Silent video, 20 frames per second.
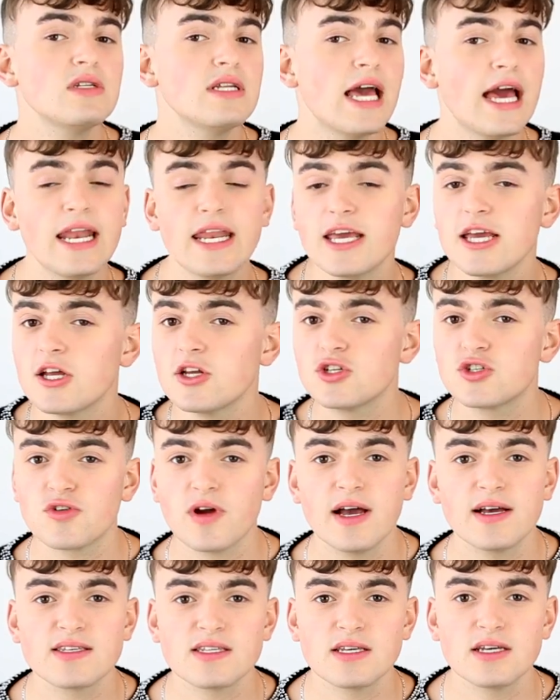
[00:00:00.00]
netting
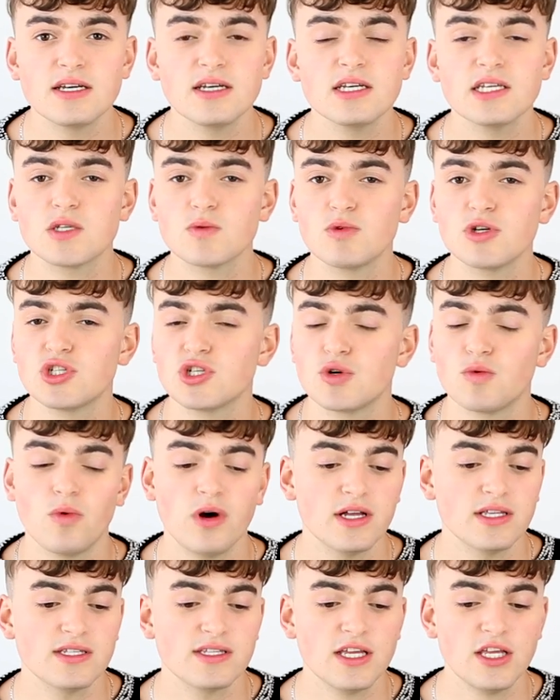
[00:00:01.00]
dresses, which are
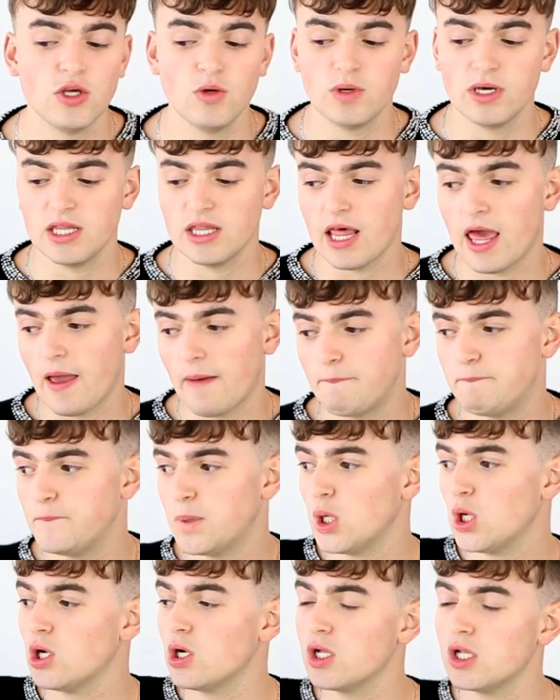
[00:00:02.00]
ones that you can like
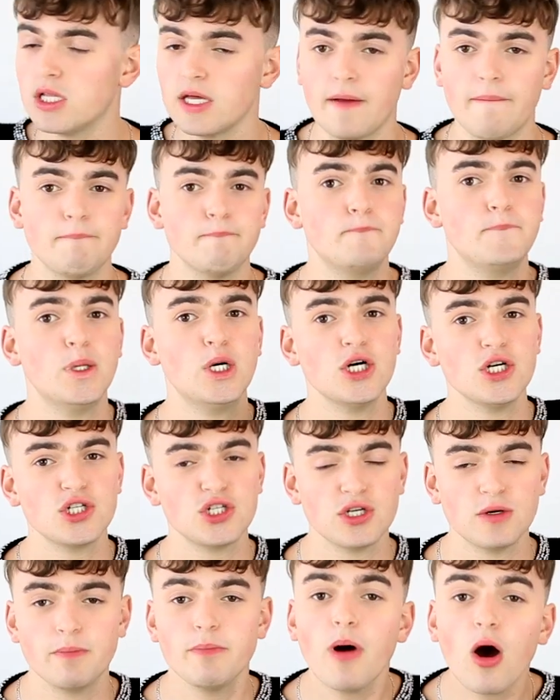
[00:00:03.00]
pull and
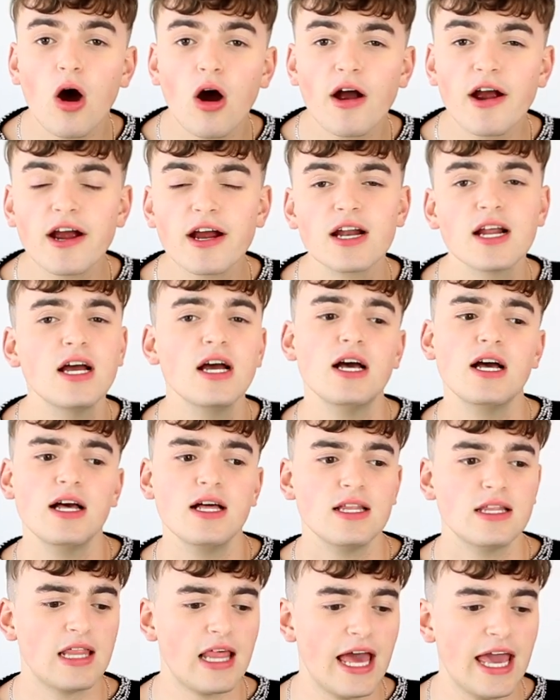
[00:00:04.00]
push apart
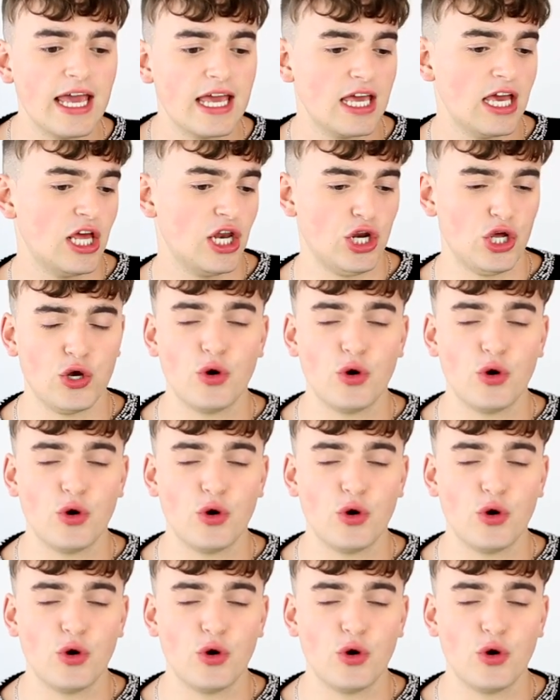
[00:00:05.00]
like an